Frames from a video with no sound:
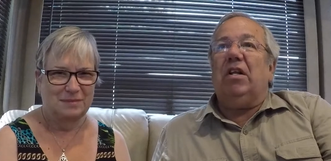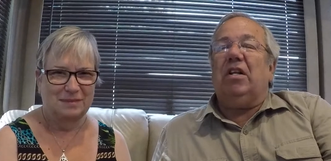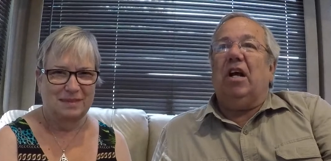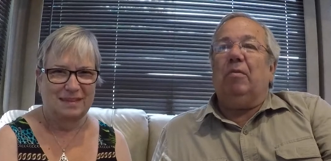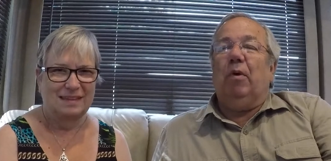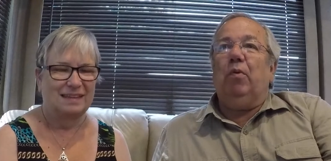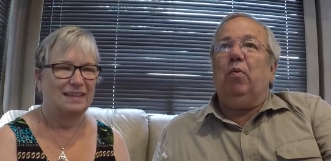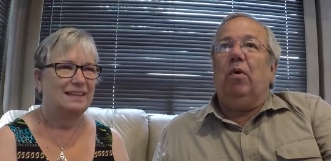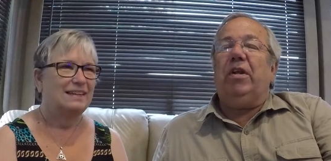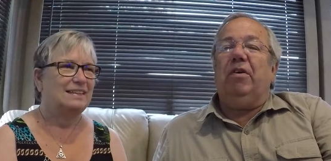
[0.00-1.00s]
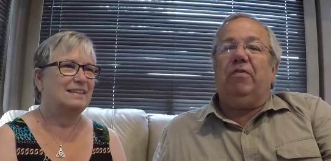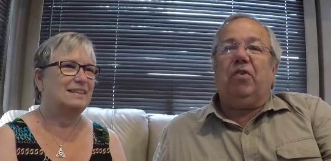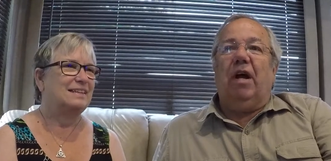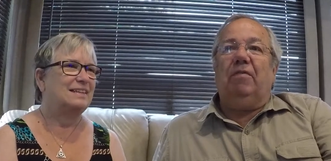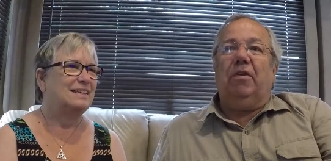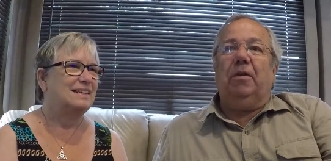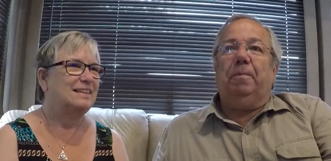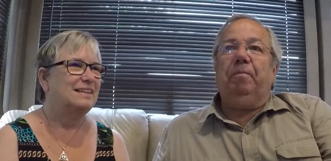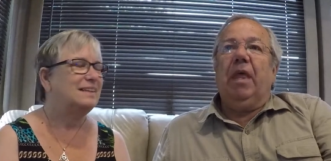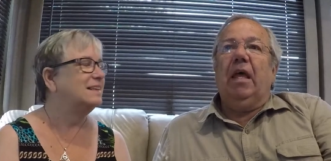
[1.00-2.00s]
Speaker 1: to talk about with one year of travel.
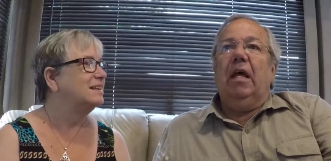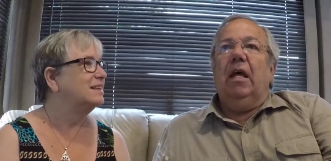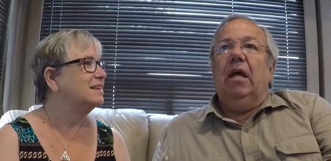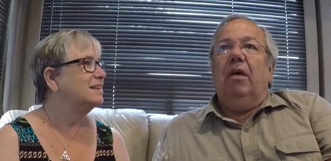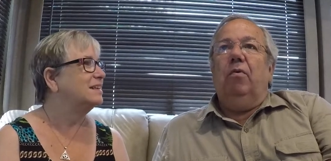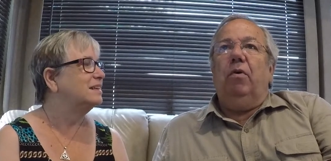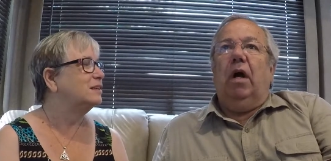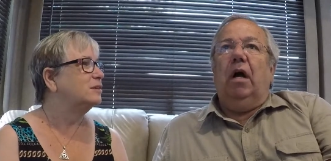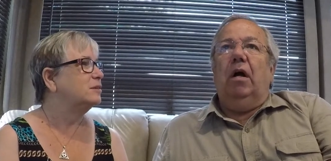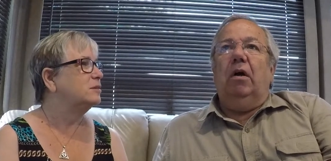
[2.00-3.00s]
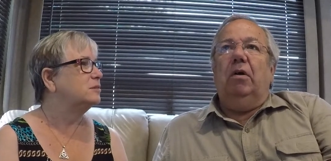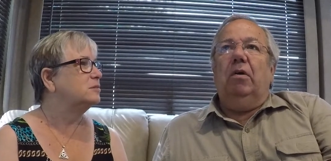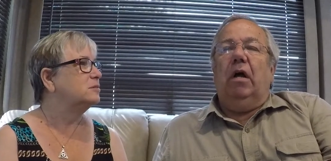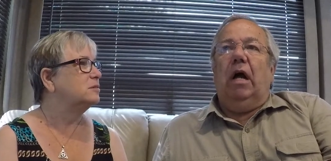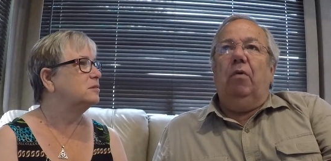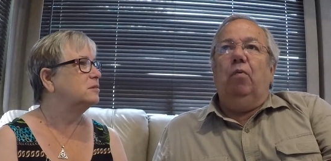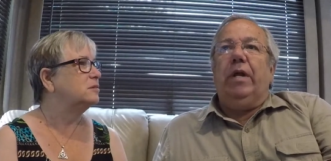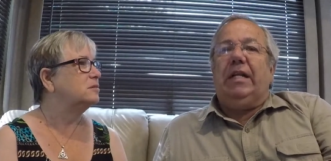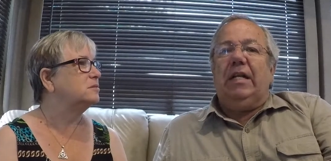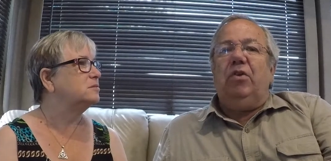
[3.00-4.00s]
Uh, we
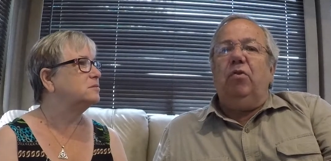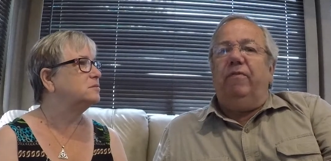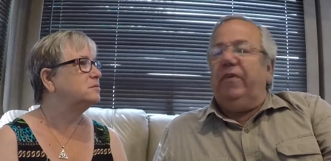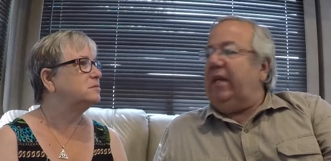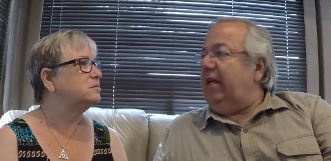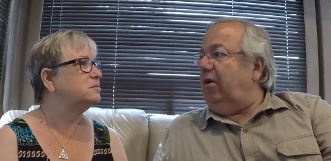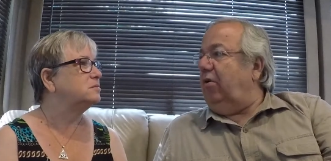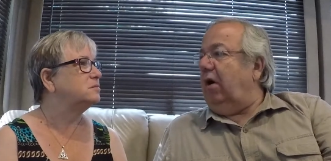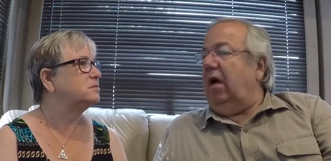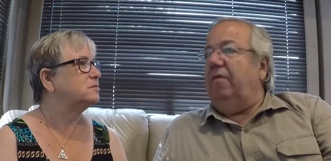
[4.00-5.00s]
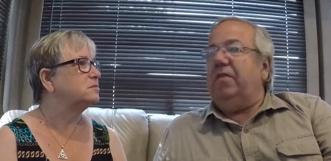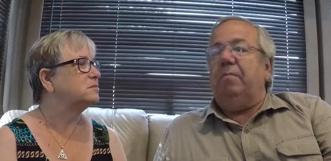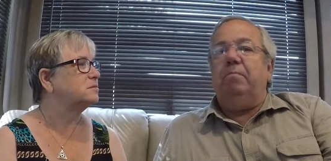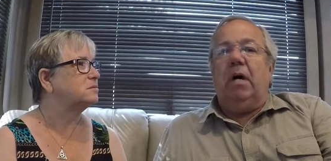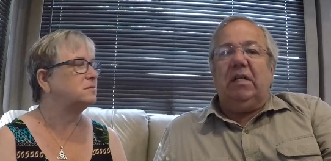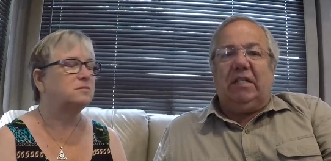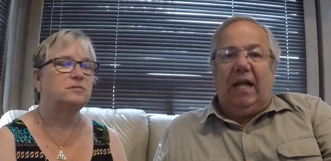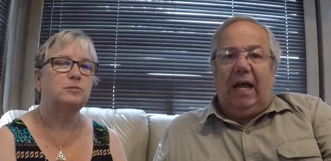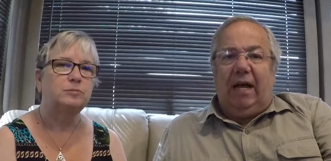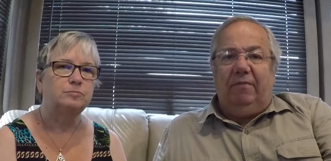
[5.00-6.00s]
did do a video of the
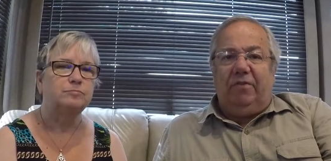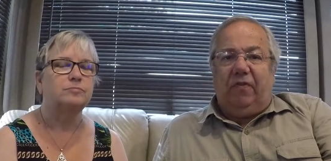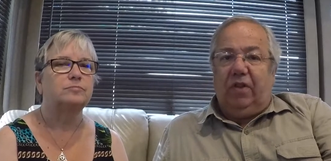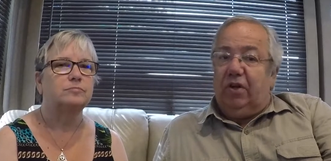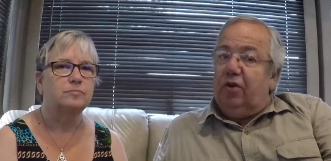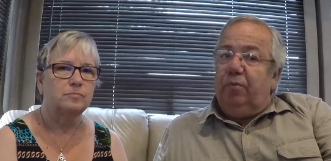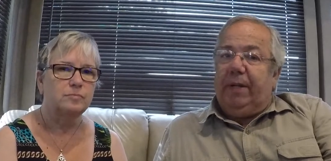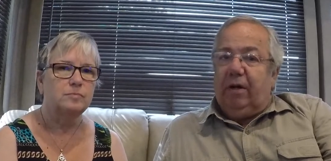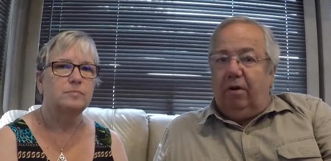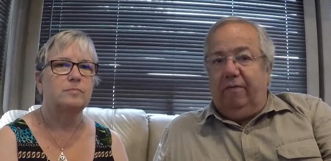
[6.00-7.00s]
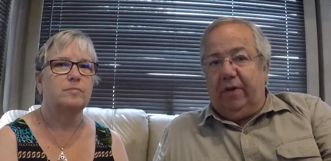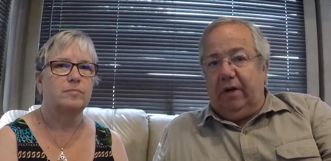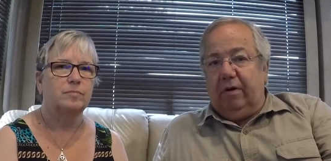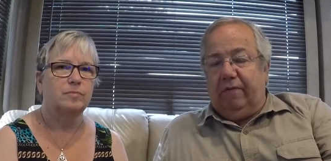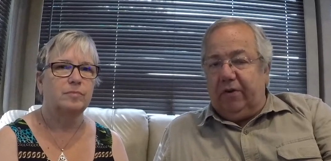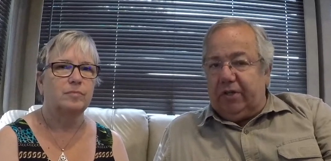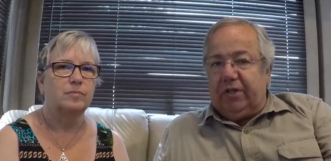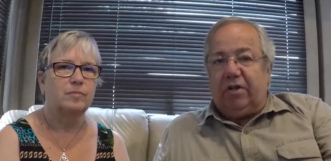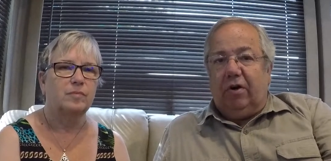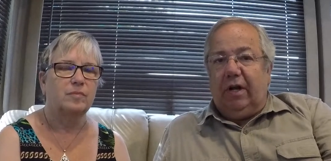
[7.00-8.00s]
must-haves for the newbie RVer. If you're just
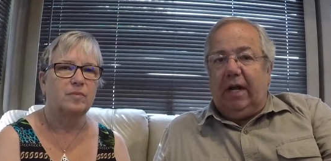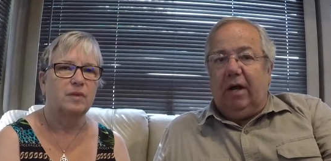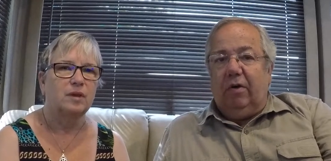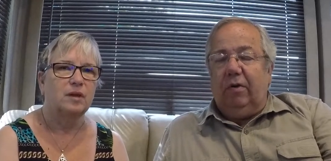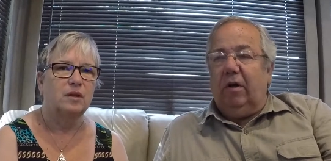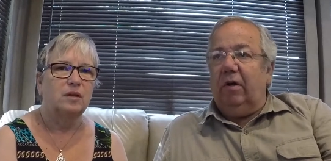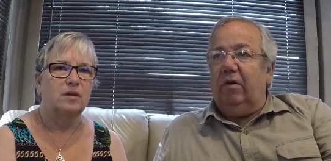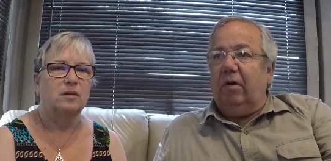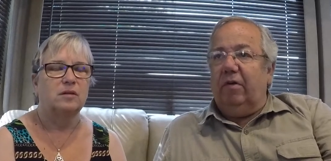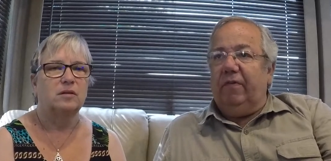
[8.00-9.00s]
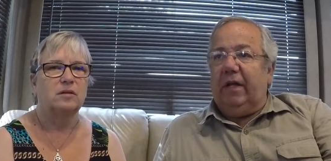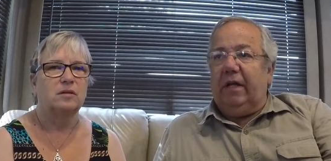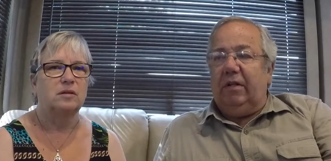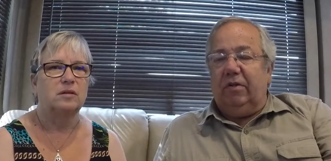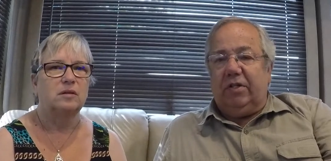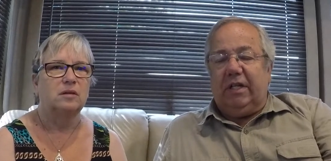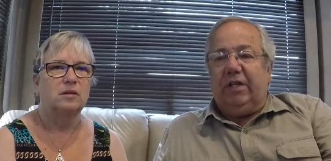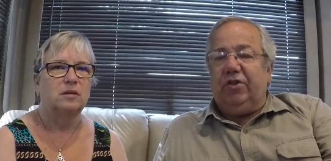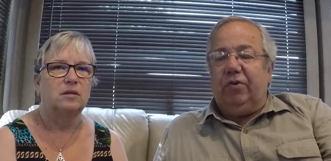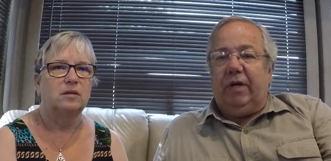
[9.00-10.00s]
starting out on RVing, there's
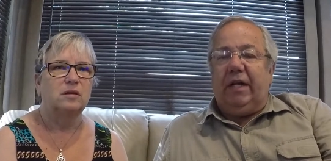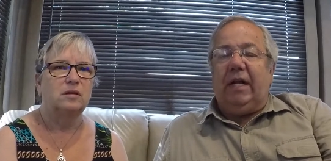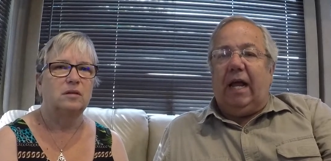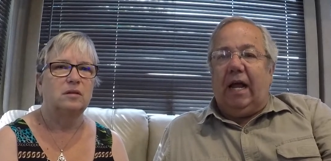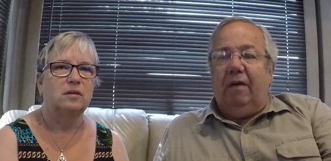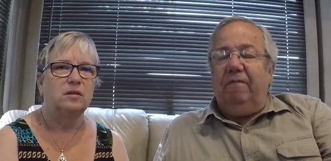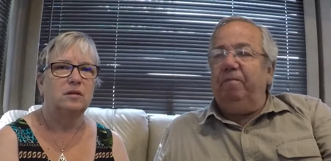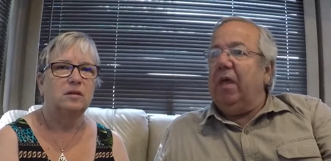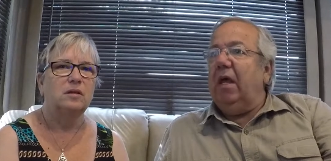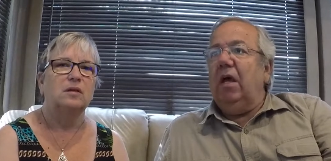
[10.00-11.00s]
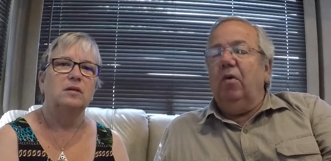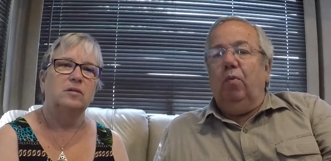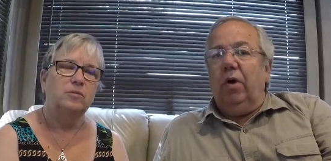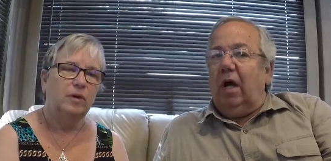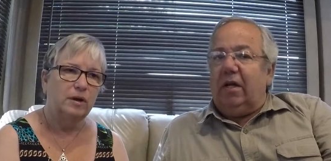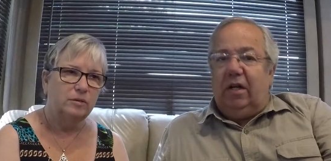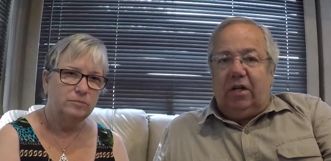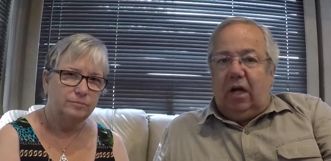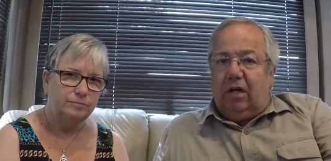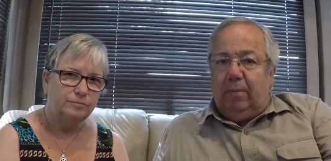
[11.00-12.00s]
things you need to have. We're not going to
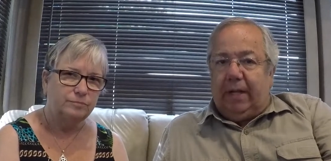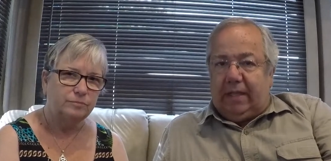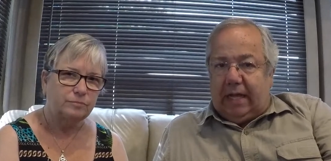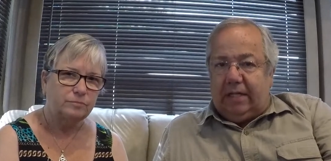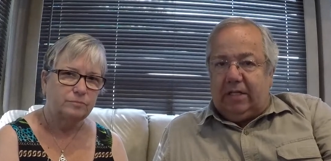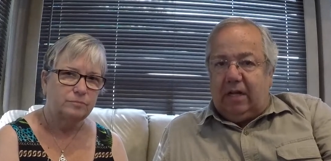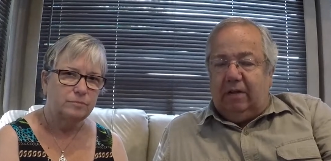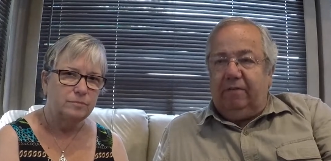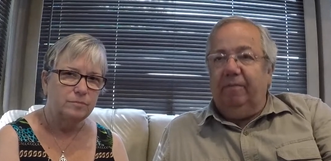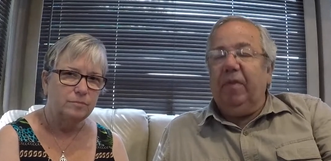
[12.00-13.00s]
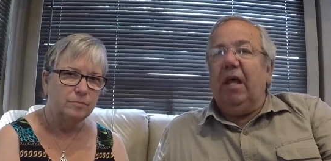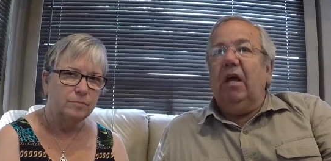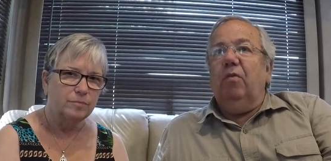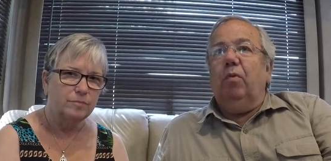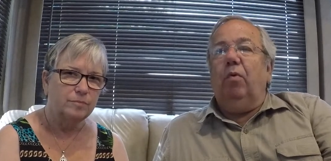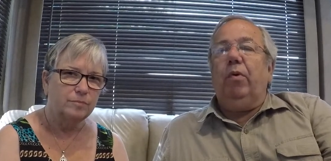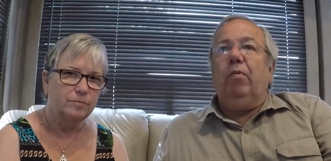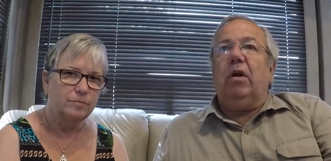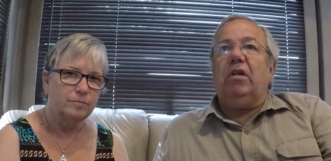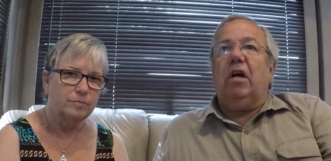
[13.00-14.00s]
talk about that stuff. What we
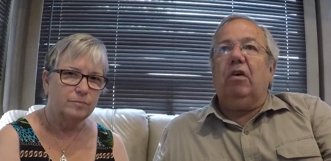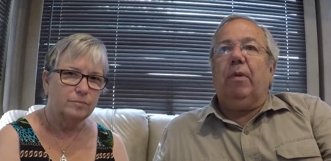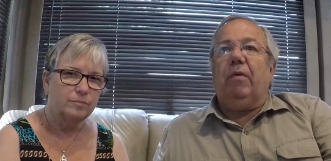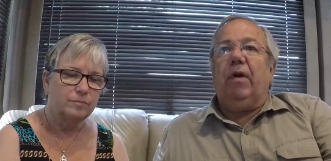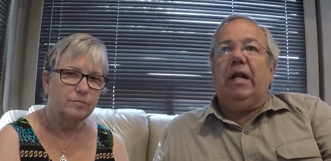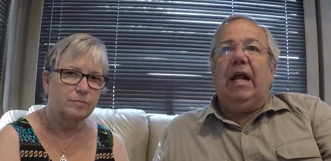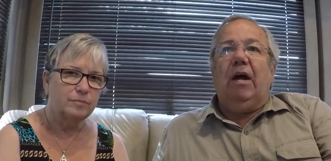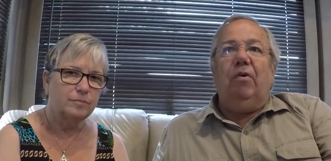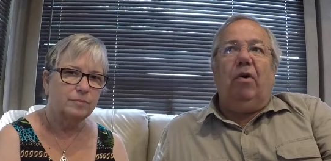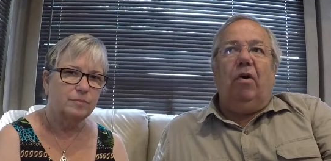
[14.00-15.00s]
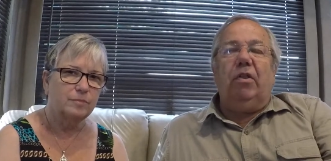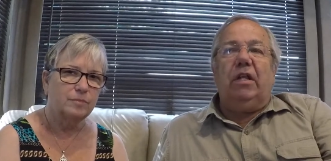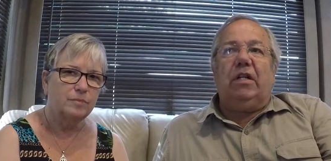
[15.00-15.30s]
want to talk about right now are the